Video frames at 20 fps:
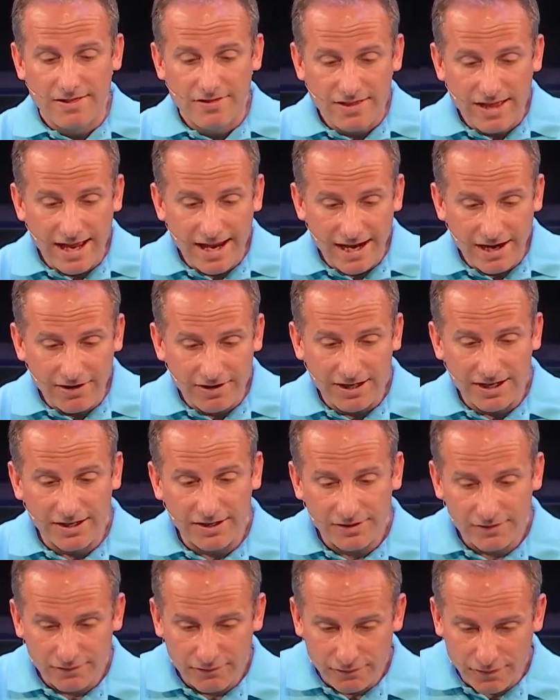That area
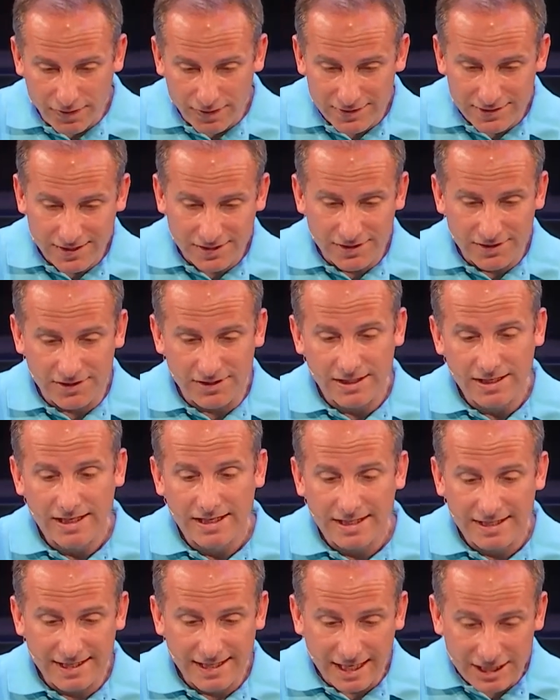falls under
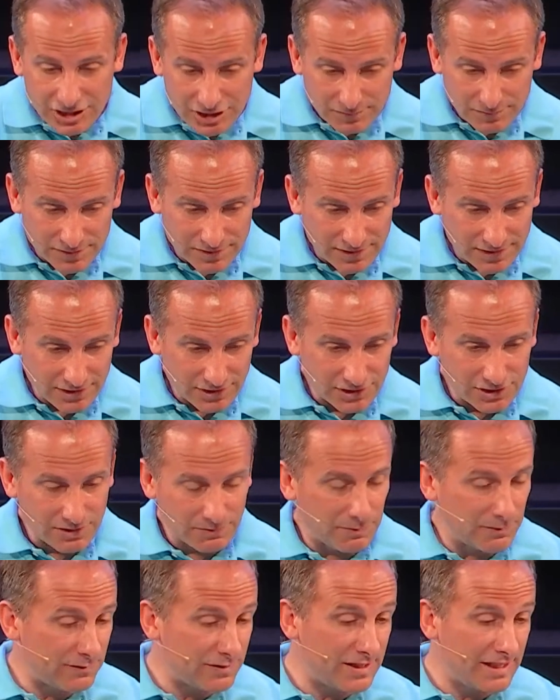Geshem's
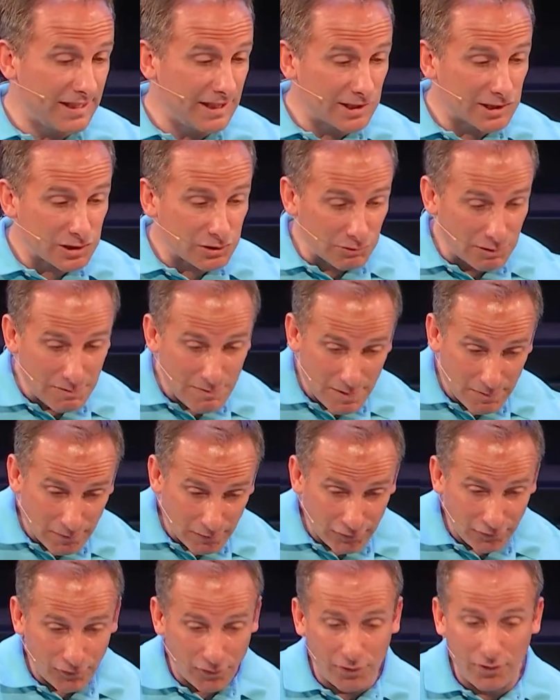leadership. We've seen these three men
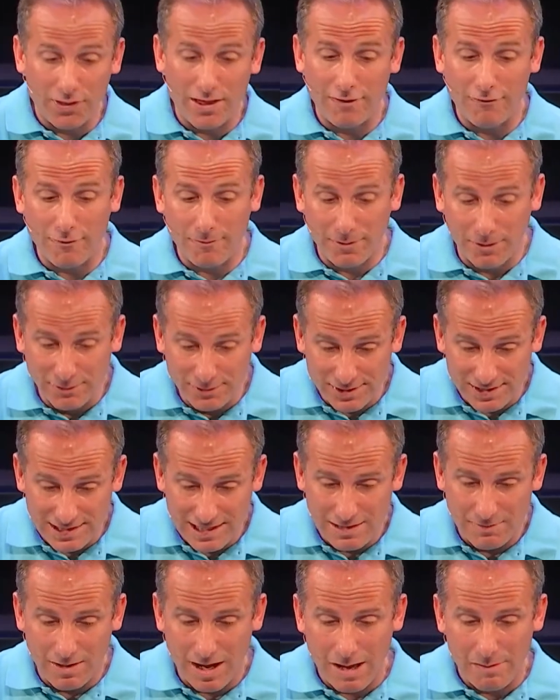before. They've opposed
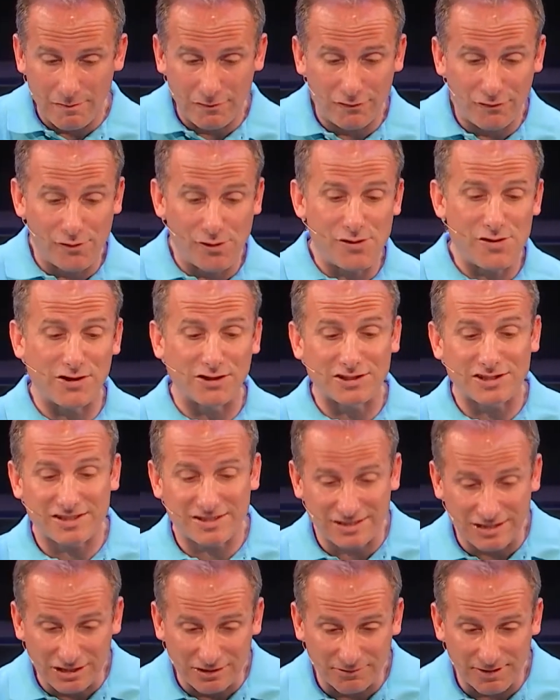Nehemiah before. They're
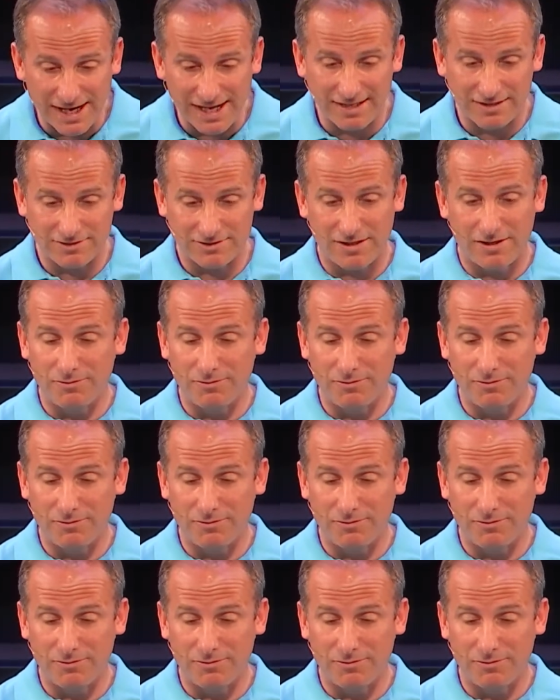still around.